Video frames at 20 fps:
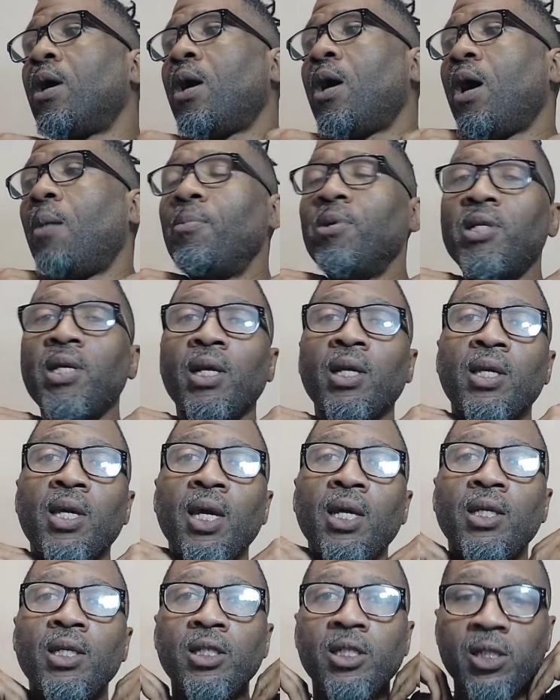I'm gonna
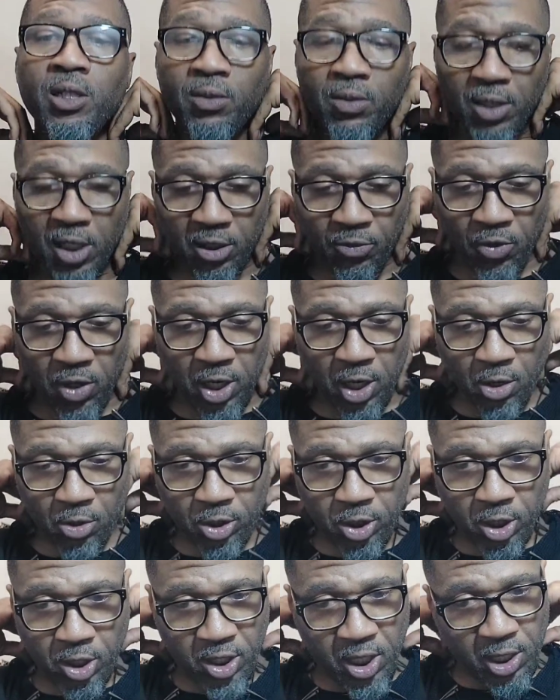dedicate this this video
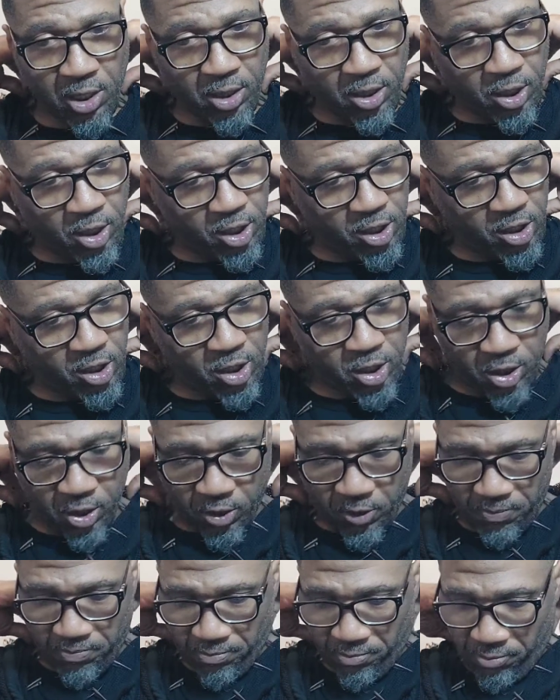to the to the sisters,
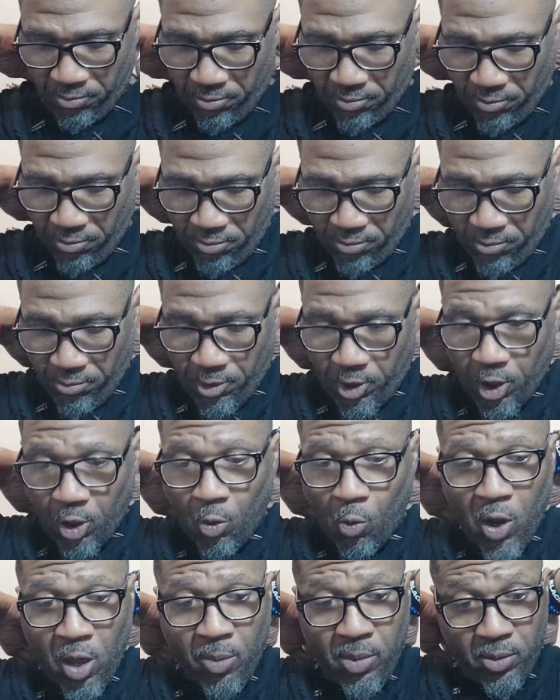to the
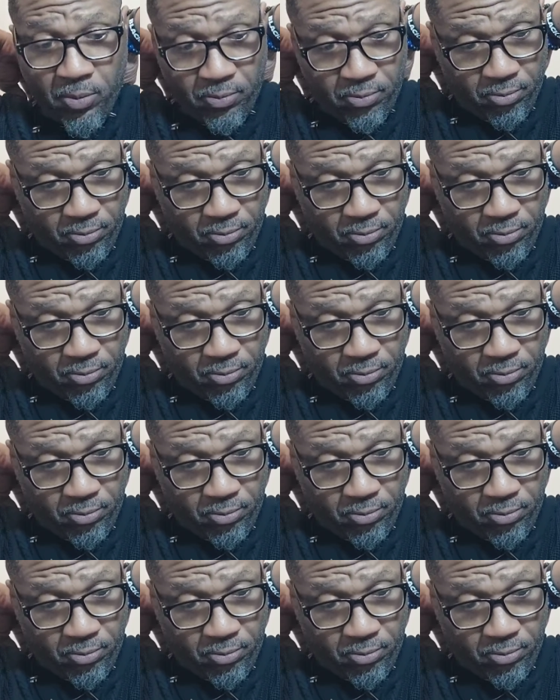women.